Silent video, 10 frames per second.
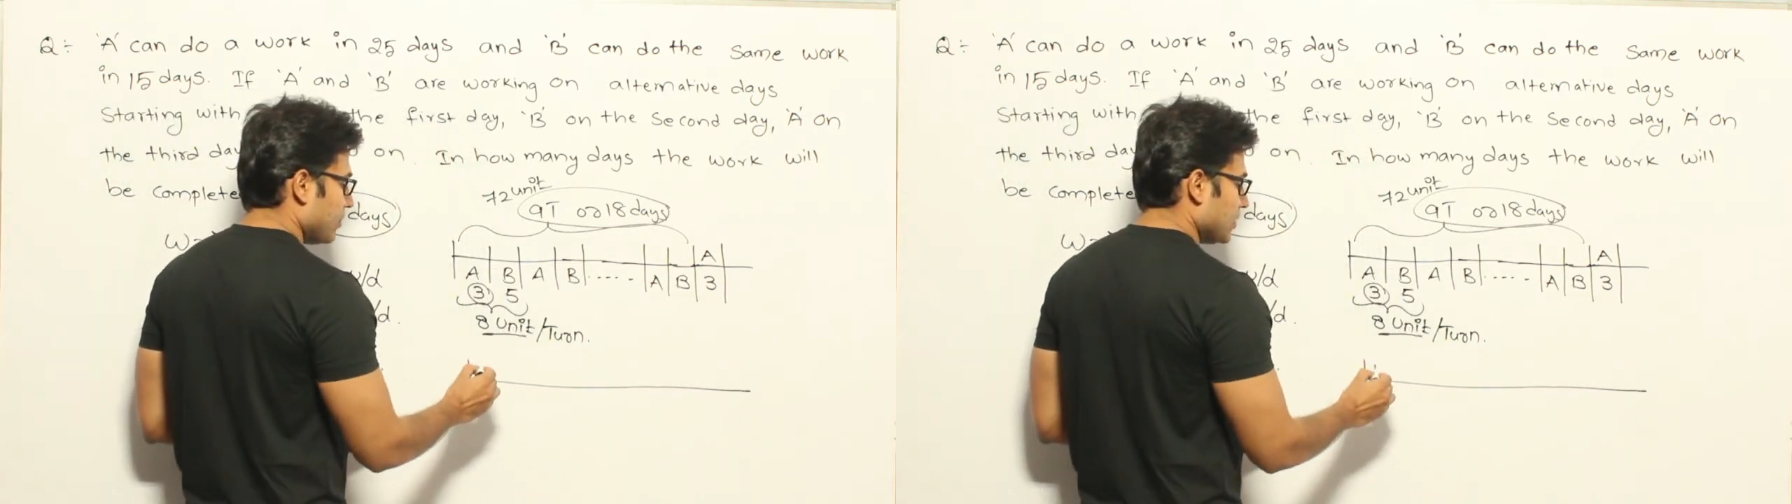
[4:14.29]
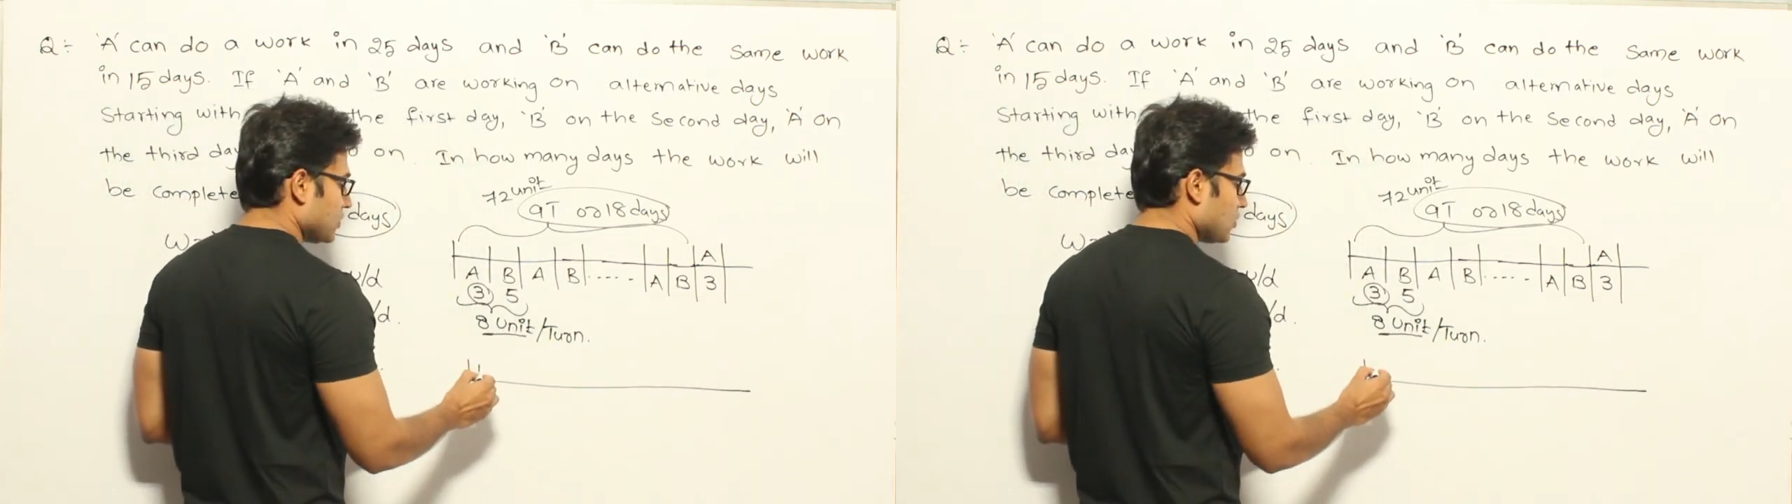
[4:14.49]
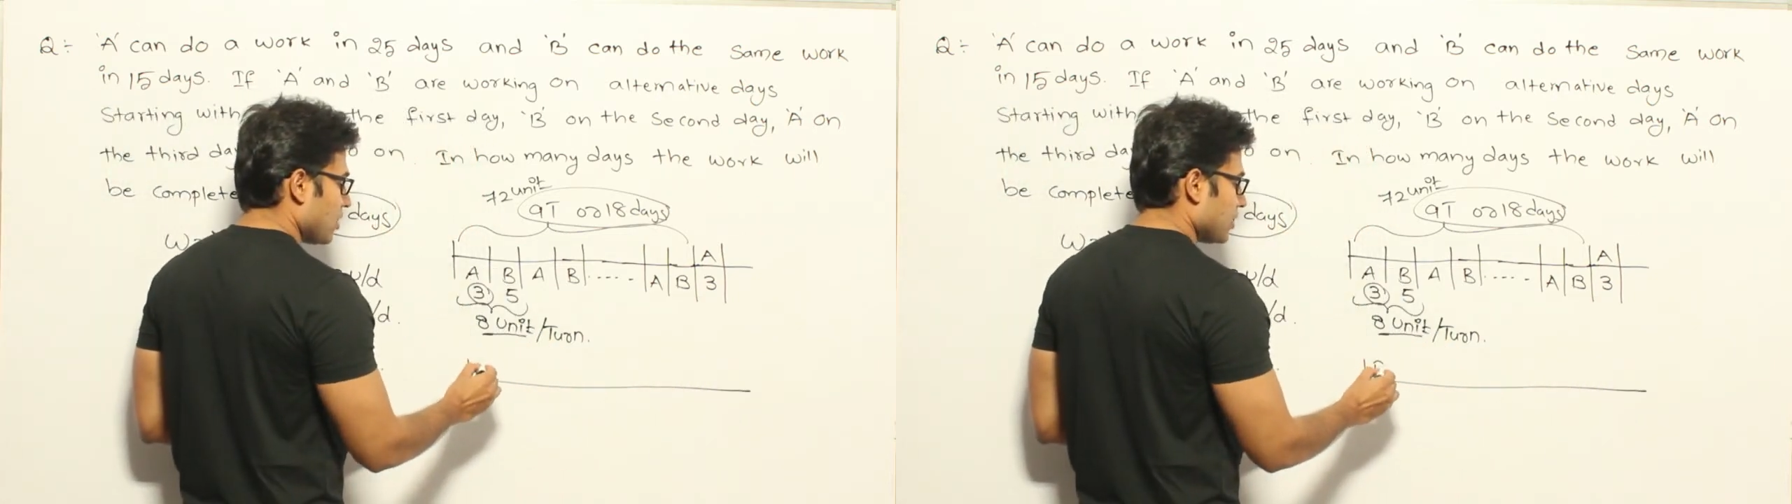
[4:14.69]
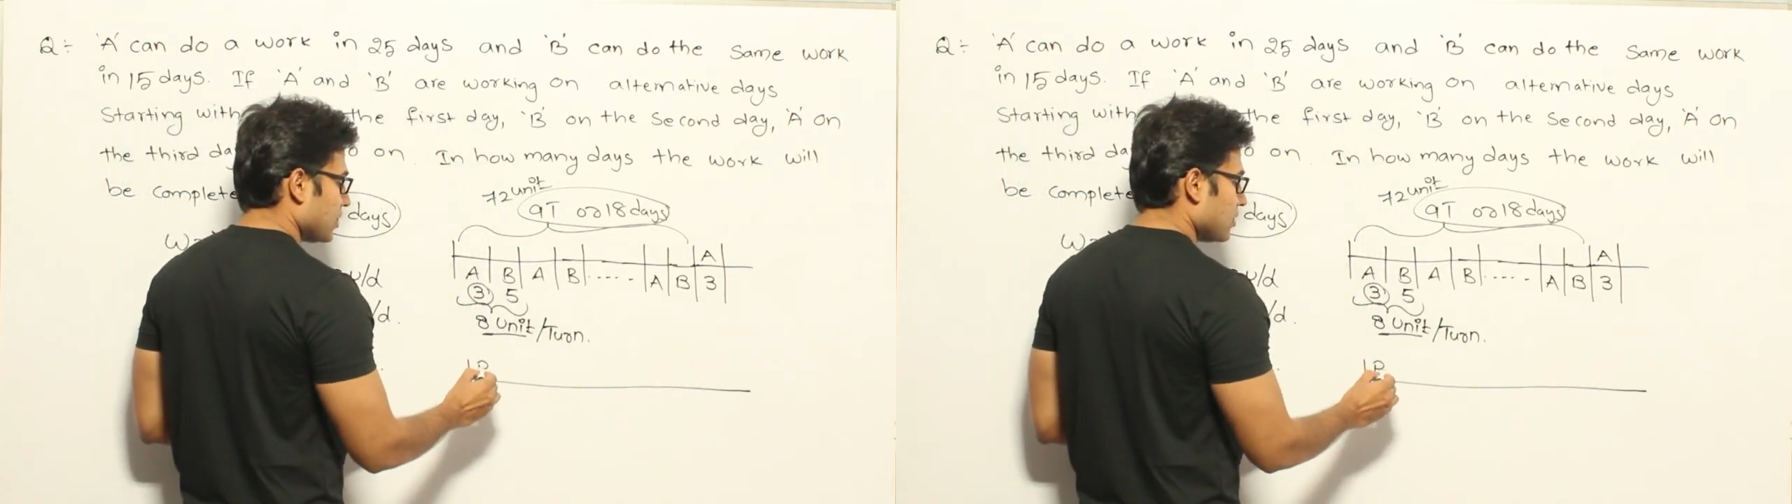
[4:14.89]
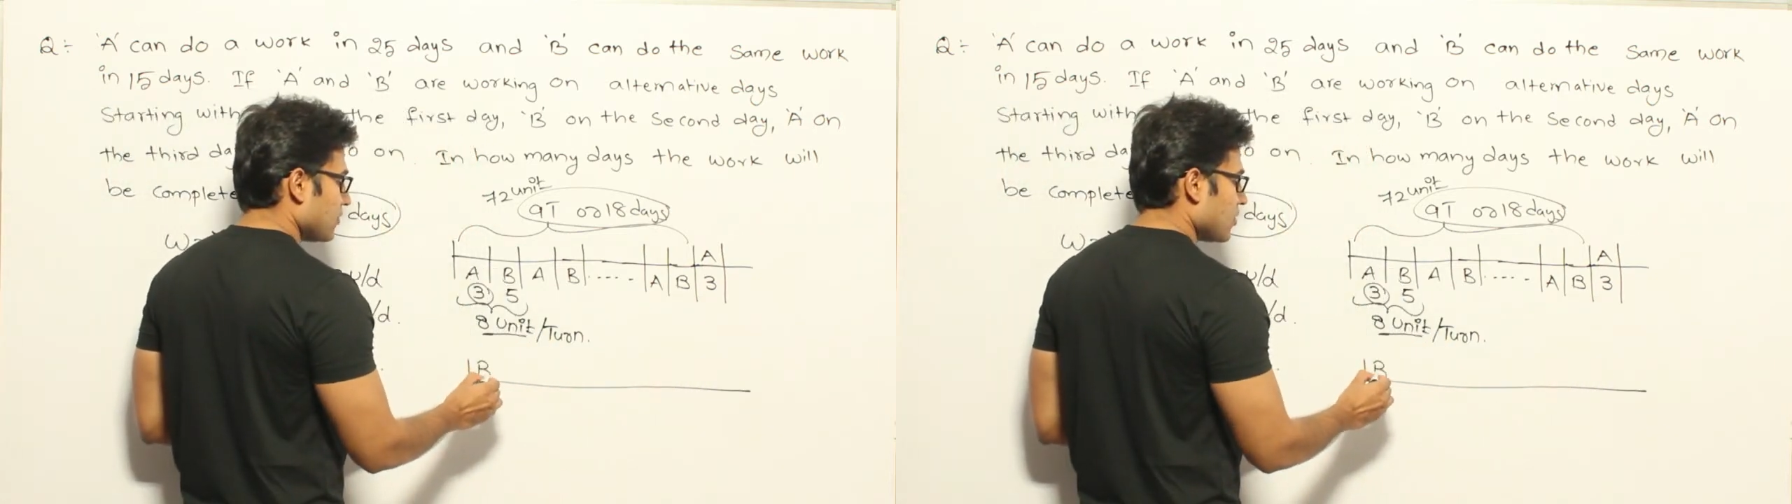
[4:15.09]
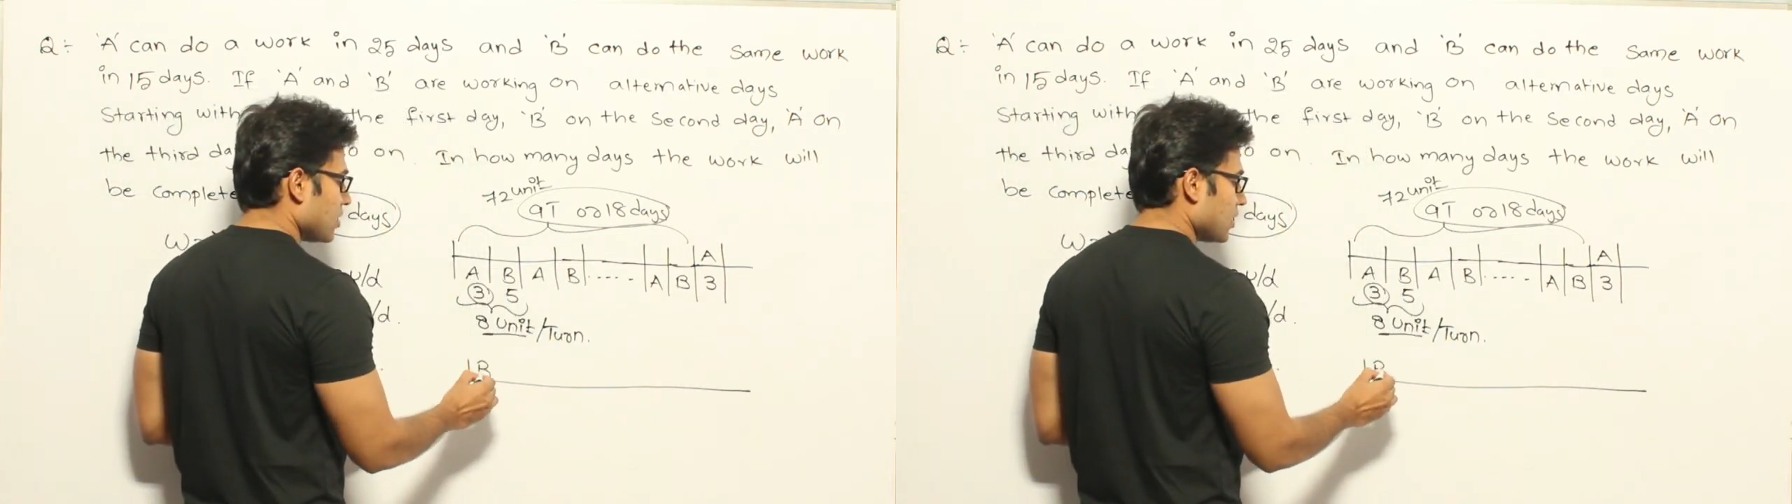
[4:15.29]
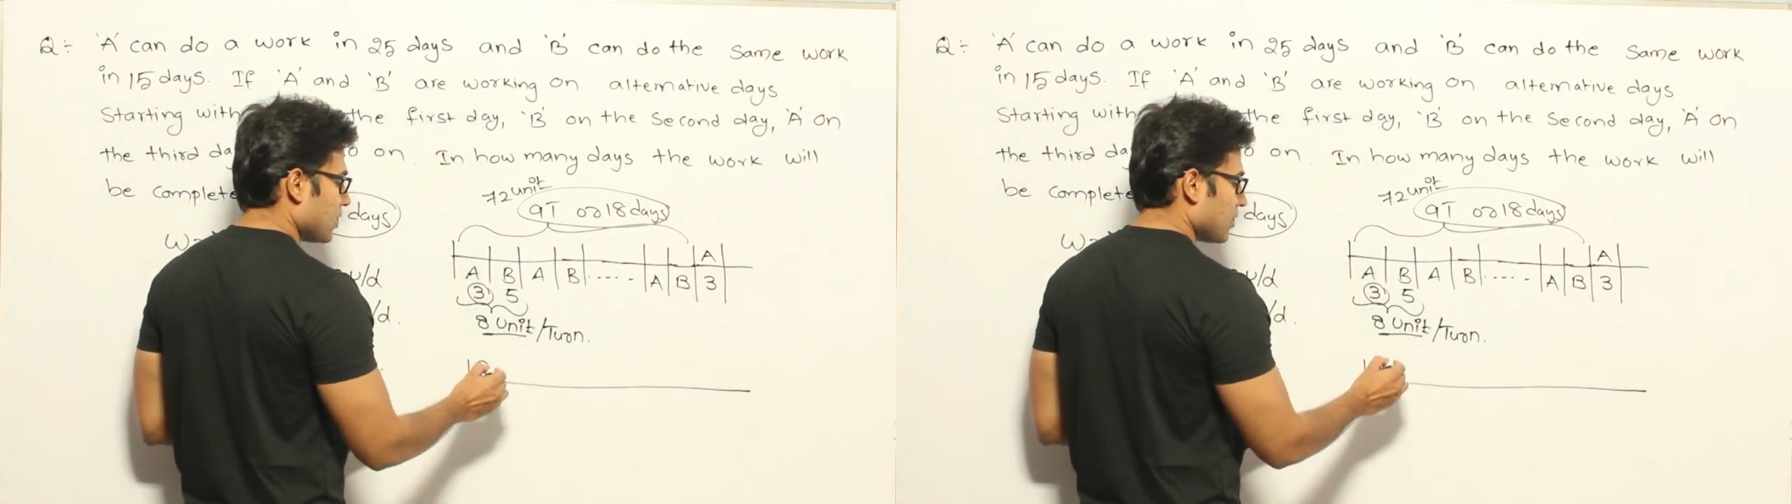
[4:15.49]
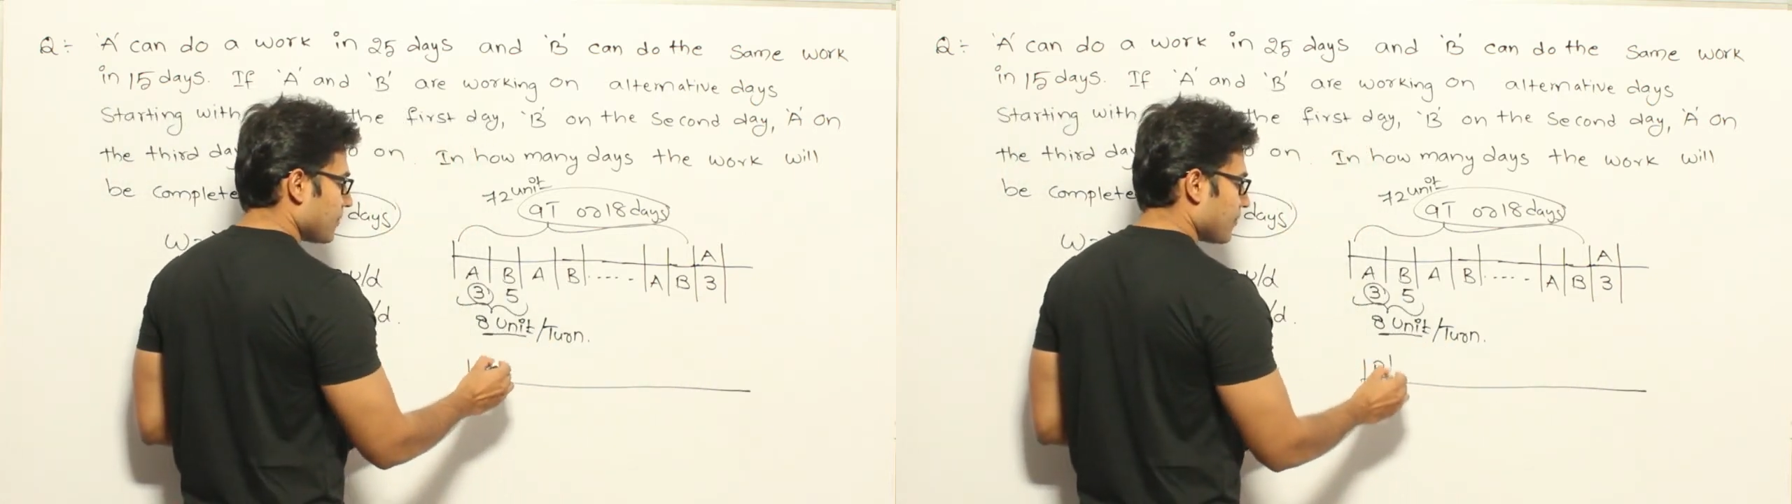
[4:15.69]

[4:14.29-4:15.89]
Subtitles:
B started the work